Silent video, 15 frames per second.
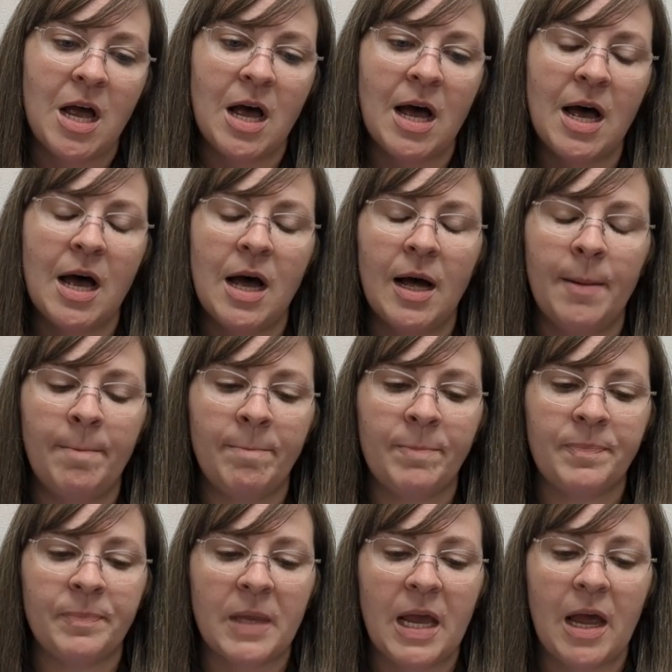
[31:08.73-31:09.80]
Um,
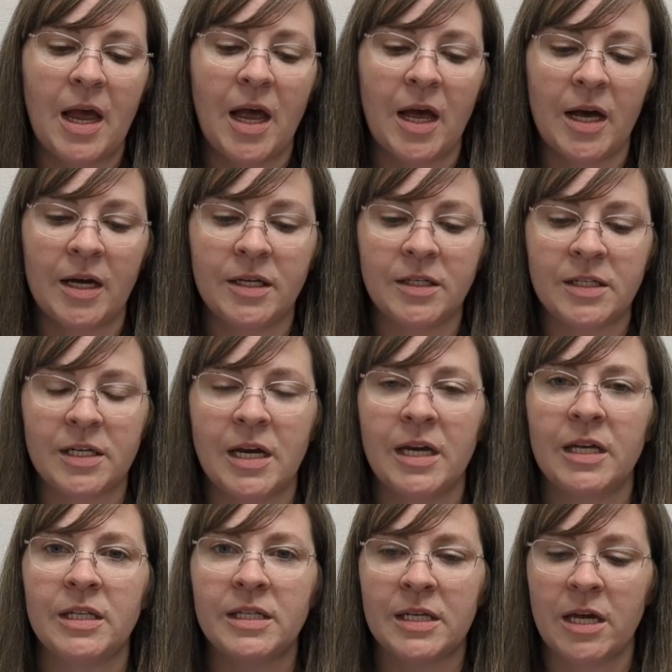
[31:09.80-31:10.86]
and
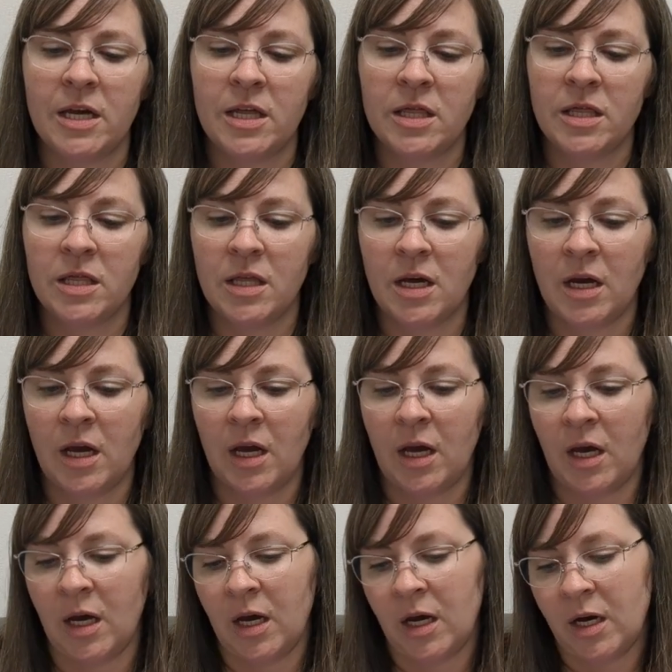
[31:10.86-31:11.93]
it's in
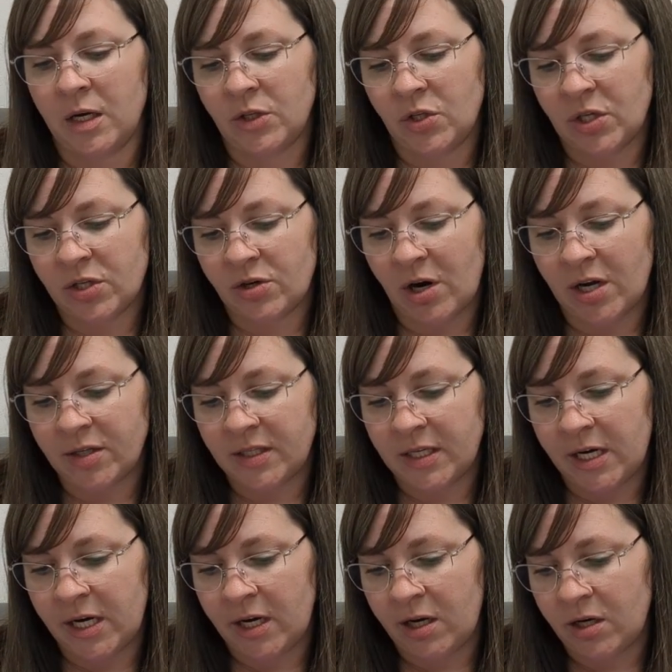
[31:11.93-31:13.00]
the Just Cross
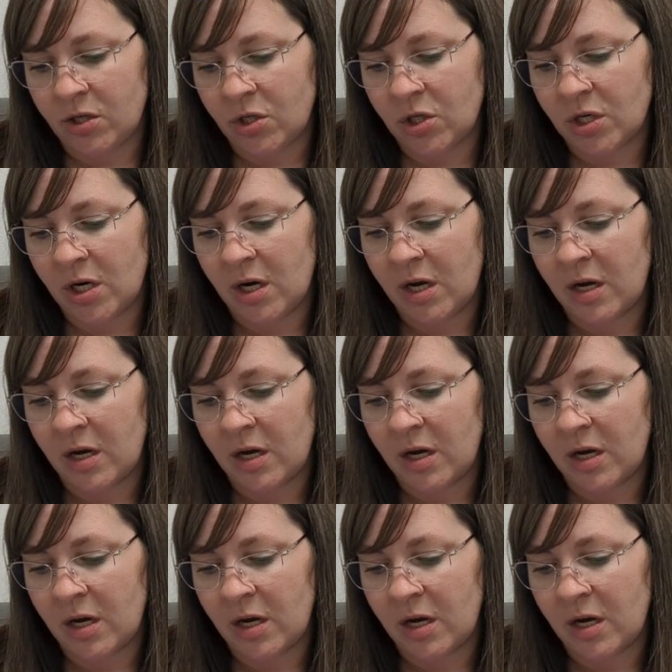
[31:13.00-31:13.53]
Stitch